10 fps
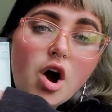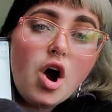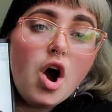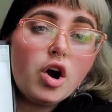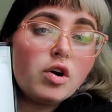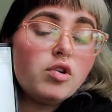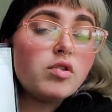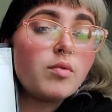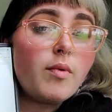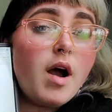
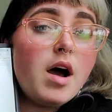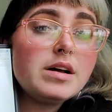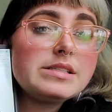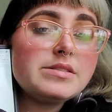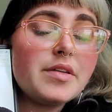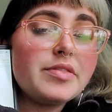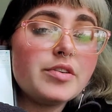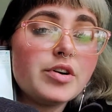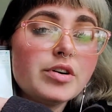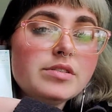across the
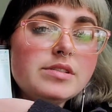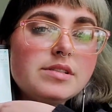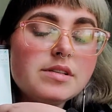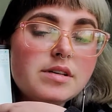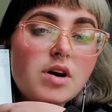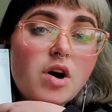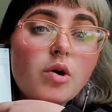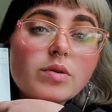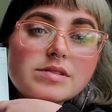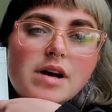thirds
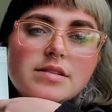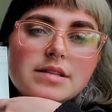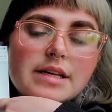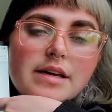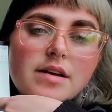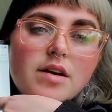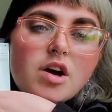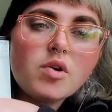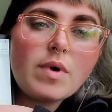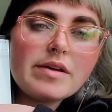horizontally,
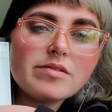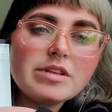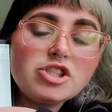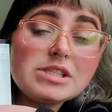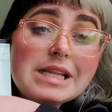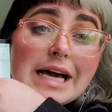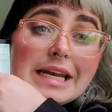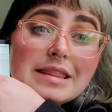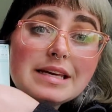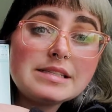rather than just lining
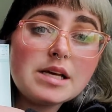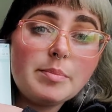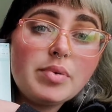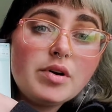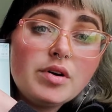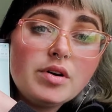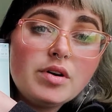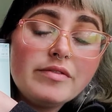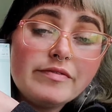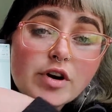things up
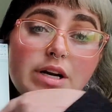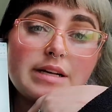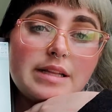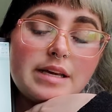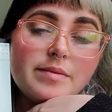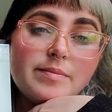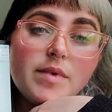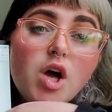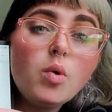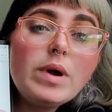vertically,
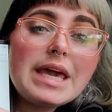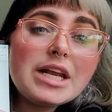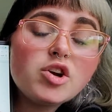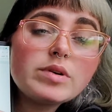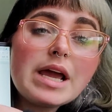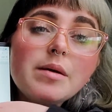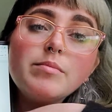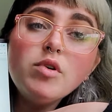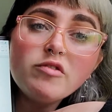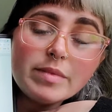we can create
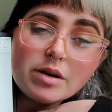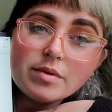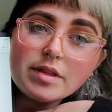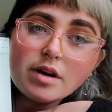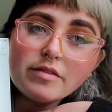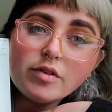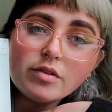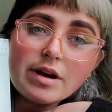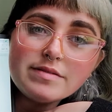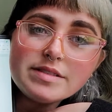movement within our
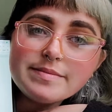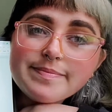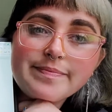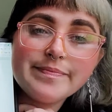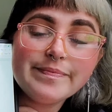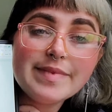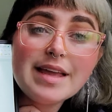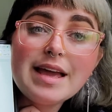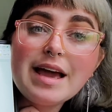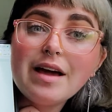photographs.
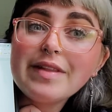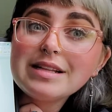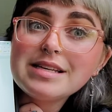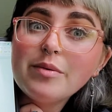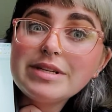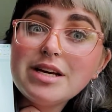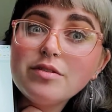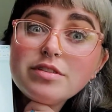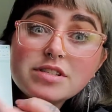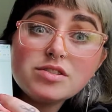And that's how we tell
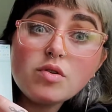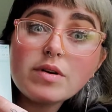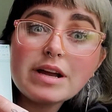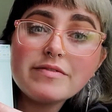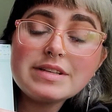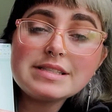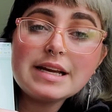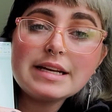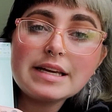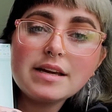the story of this
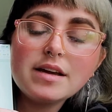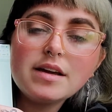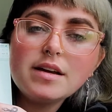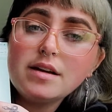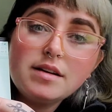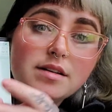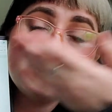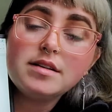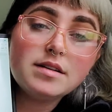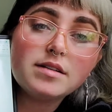lady
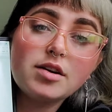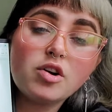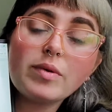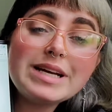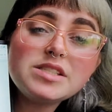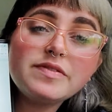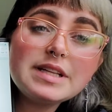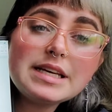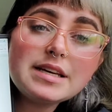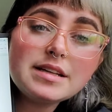
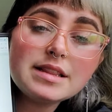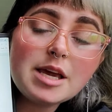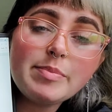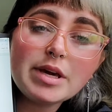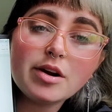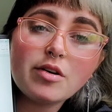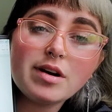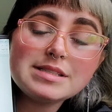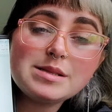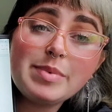gracefully leaping
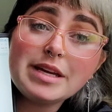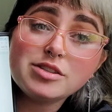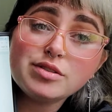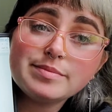across the beach.